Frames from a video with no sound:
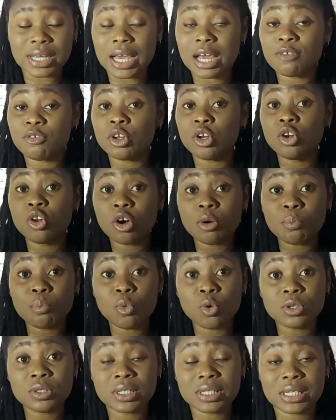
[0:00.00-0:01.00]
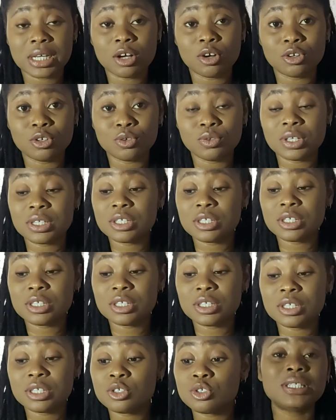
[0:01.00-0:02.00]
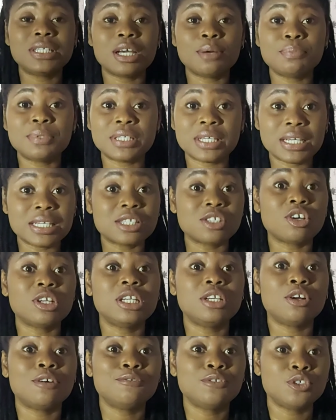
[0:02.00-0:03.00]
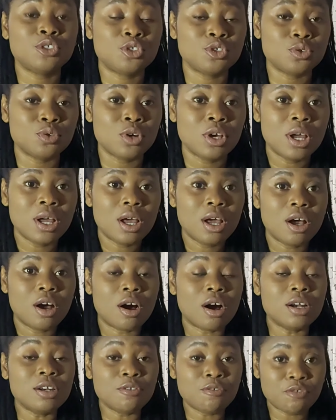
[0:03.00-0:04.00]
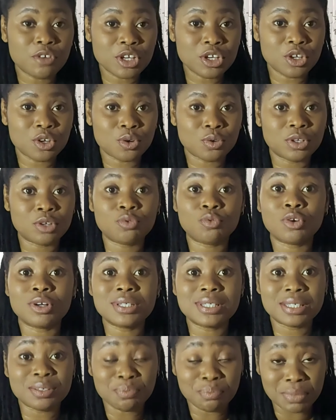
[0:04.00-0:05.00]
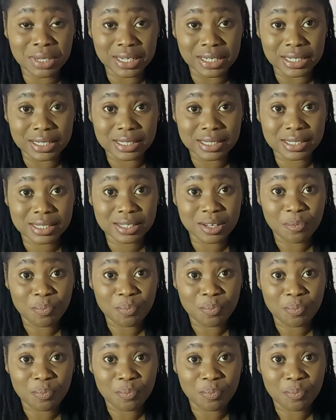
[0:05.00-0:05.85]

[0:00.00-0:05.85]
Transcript: I have a lot more to tell you. This is so in-depth, it's not enough to do on a video that runs in minutes.